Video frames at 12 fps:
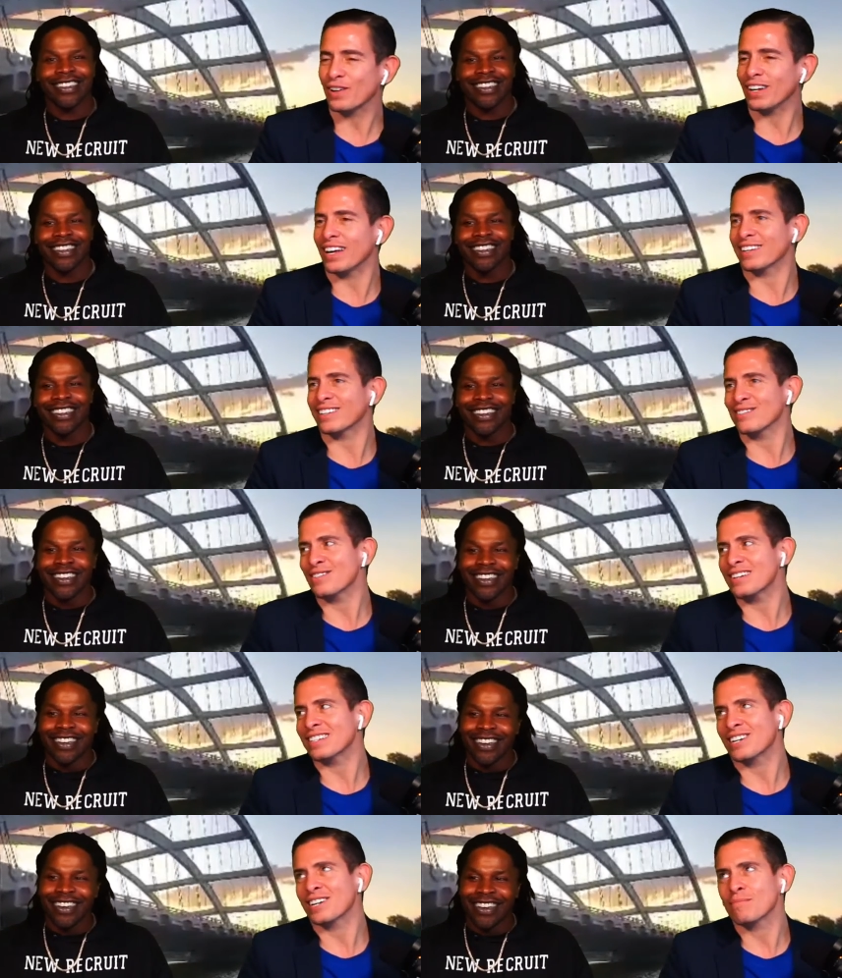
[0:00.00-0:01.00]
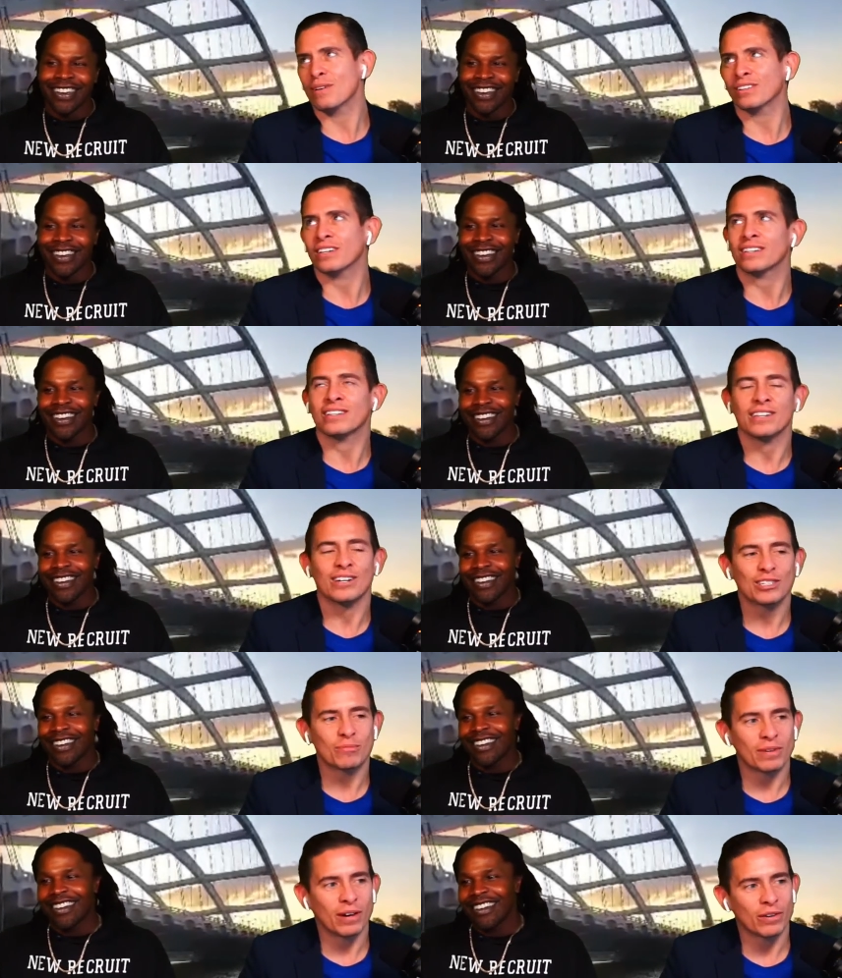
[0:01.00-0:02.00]
Speaker 1: feel like we want to talk about like the
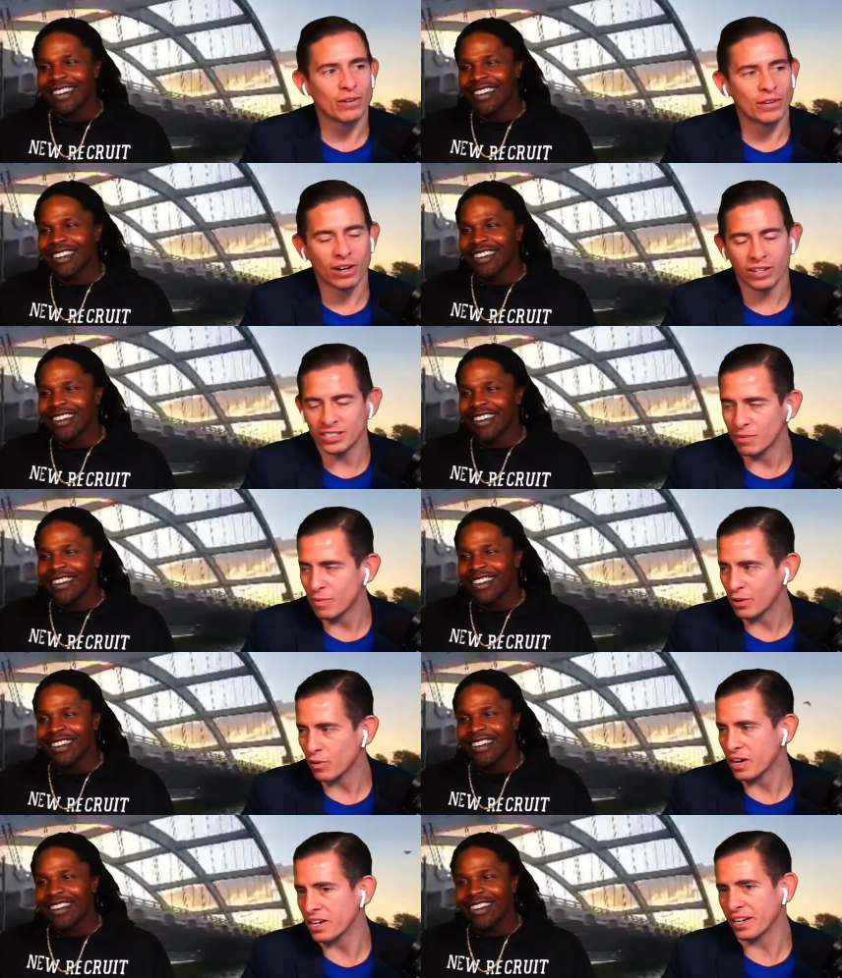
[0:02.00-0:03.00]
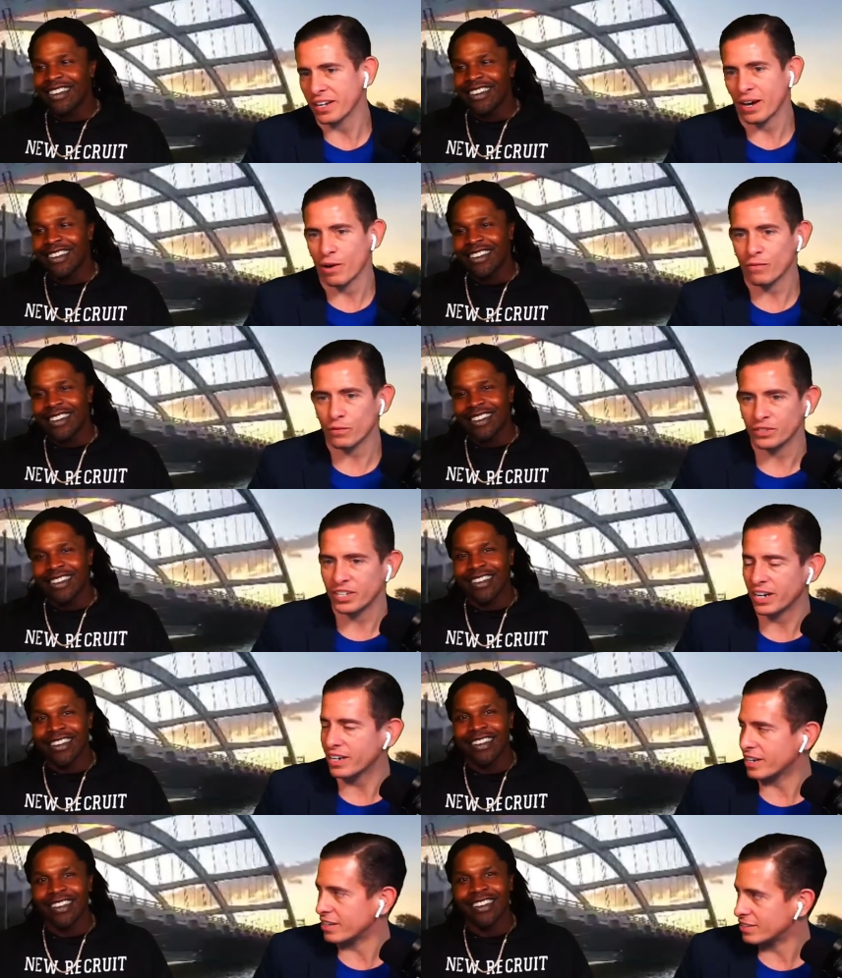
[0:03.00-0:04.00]
ultimate underdogs that have been grinding it out for
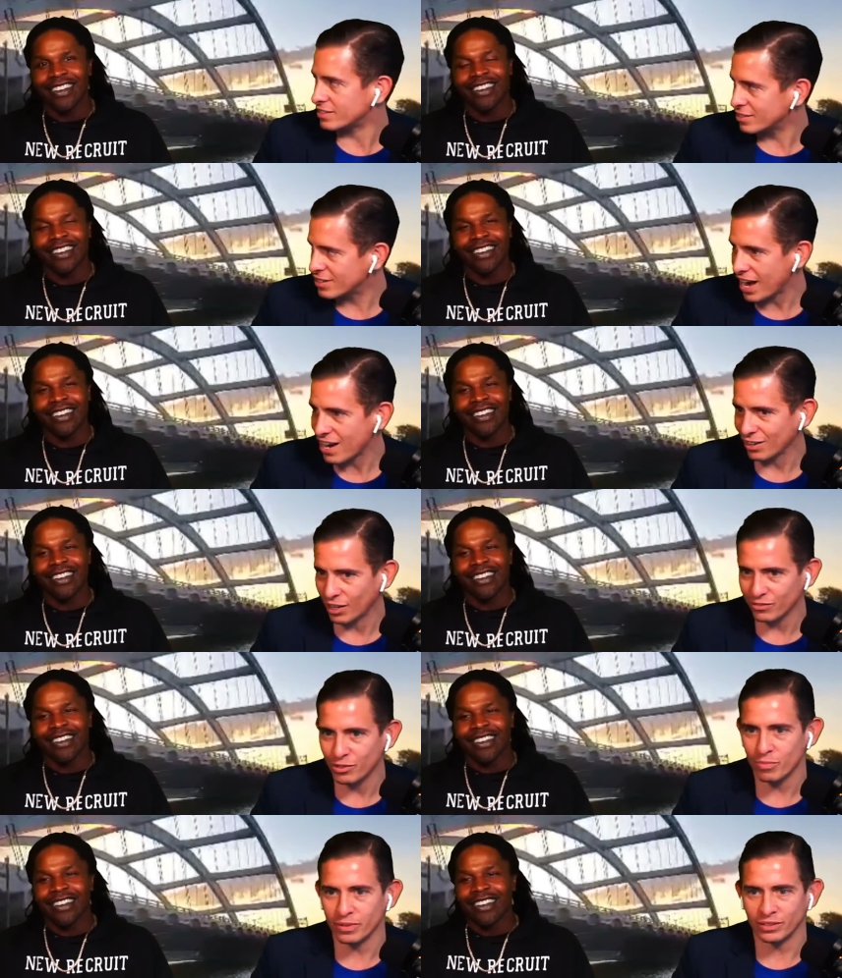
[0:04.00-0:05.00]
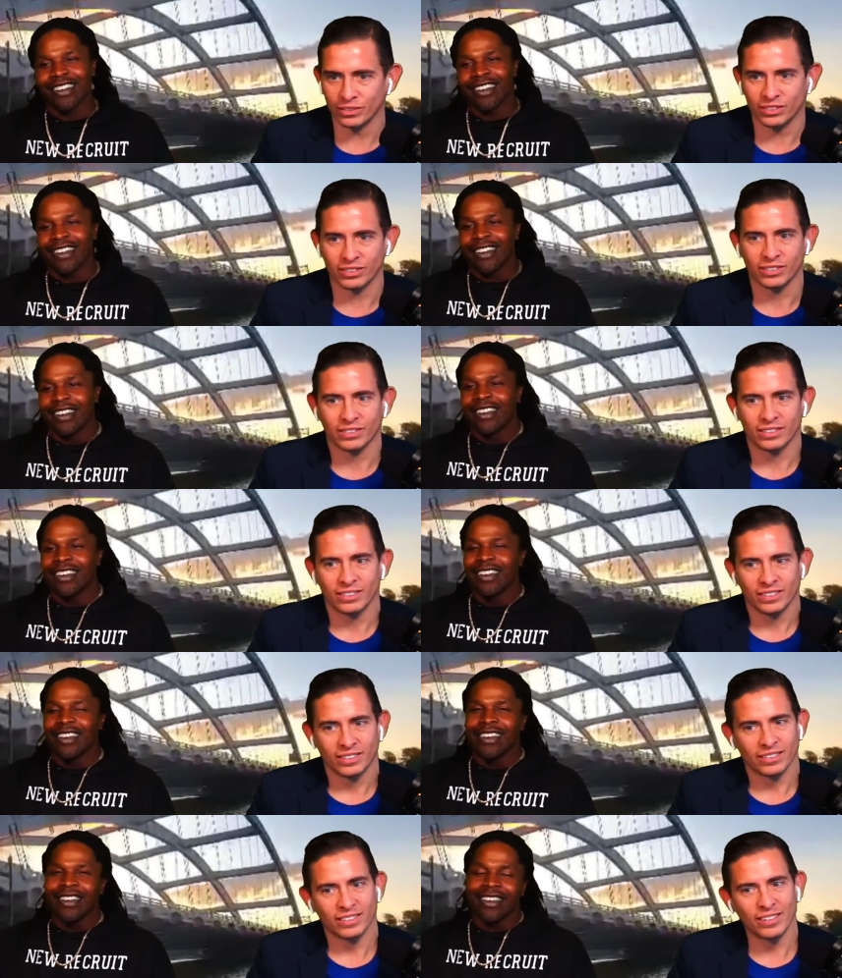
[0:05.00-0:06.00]
decades. You gotta love the Bills.
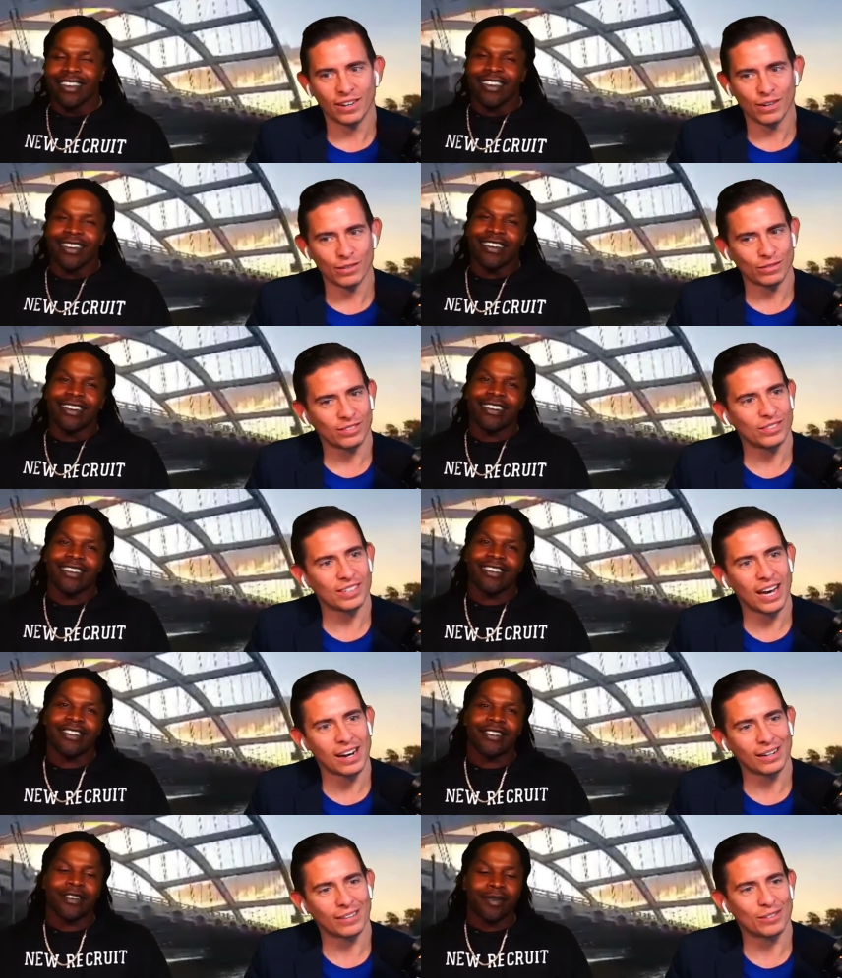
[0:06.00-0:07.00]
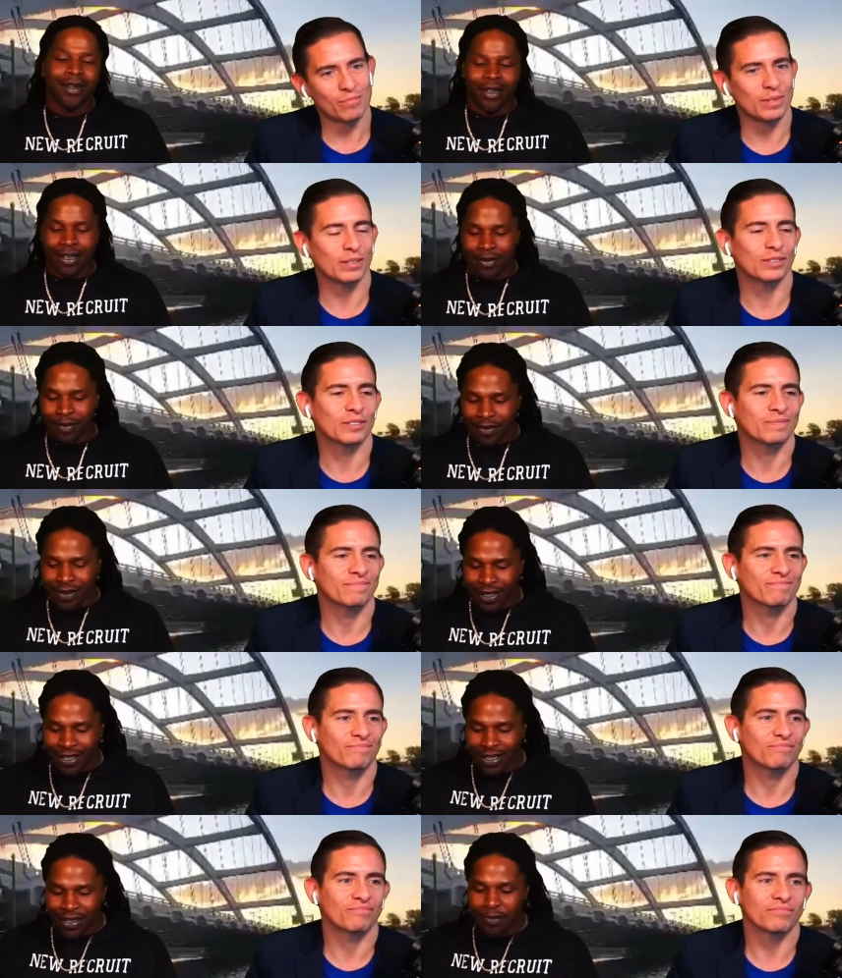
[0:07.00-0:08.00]
You know, Yeah, you gotta love I'm the Bills. I'm-
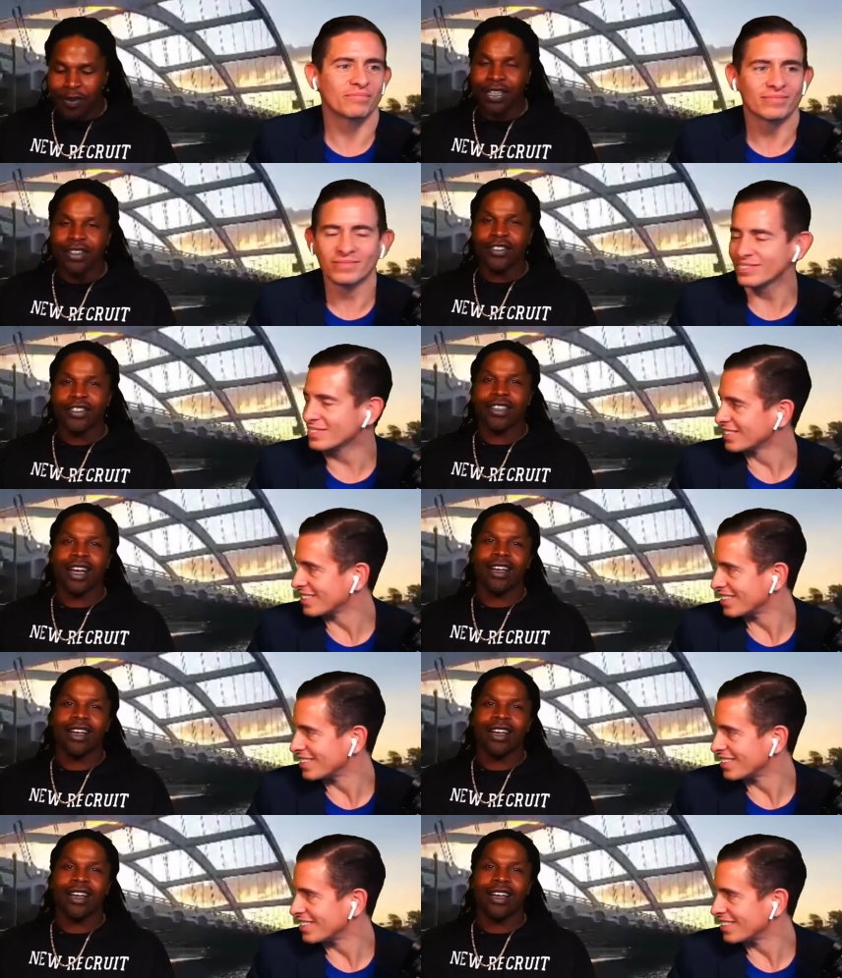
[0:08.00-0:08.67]
Speaker 2: the Bills, I,